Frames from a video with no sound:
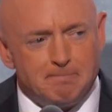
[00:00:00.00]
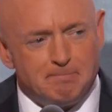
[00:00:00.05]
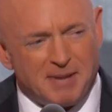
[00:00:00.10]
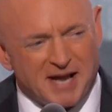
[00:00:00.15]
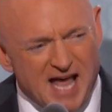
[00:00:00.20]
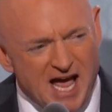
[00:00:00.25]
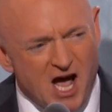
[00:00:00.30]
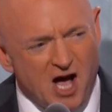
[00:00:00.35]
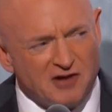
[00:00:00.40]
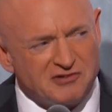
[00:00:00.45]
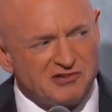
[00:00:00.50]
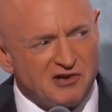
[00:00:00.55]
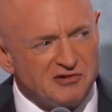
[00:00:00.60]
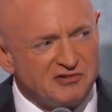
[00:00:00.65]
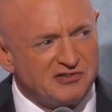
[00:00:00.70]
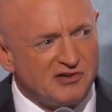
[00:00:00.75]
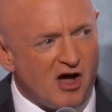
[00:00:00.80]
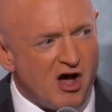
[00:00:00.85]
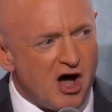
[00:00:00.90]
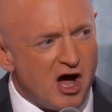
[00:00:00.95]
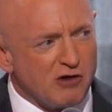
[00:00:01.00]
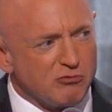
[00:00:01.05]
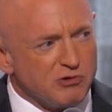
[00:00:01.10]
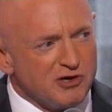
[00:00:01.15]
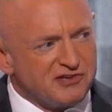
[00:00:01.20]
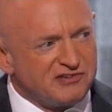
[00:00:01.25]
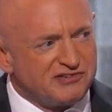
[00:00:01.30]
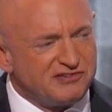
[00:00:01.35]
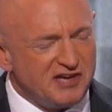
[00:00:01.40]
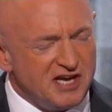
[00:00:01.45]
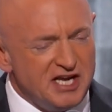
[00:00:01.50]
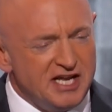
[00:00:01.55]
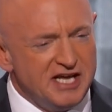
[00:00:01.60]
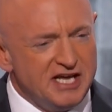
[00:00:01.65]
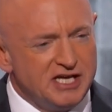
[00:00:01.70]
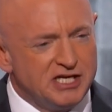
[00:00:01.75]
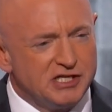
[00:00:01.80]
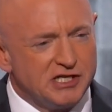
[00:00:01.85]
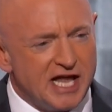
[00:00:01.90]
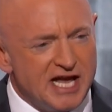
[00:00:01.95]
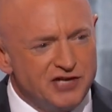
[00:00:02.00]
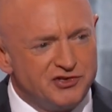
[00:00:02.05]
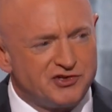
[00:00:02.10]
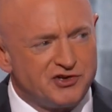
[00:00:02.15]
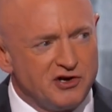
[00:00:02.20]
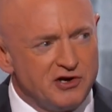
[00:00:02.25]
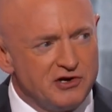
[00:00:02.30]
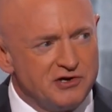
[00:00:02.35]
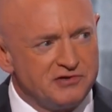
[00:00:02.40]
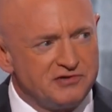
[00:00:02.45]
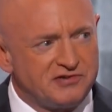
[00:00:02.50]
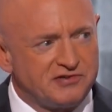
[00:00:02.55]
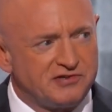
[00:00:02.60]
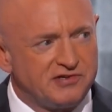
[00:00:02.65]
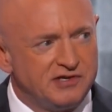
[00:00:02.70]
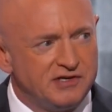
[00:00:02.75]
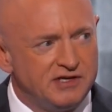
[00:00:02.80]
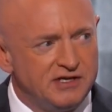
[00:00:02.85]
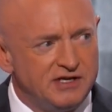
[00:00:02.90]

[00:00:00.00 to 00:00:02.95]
But I also saw receding glaciers